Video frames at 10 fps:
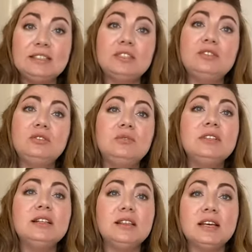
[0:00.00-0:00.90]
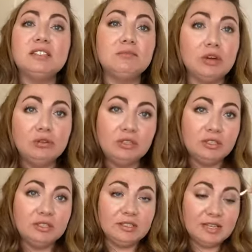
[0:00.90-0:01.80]
Just do with the less
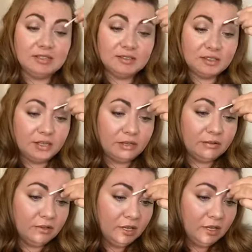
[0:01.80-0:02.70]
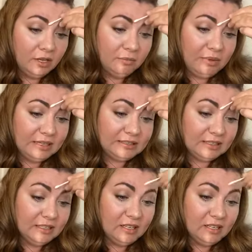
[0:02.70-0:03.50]
motions, less, you know. But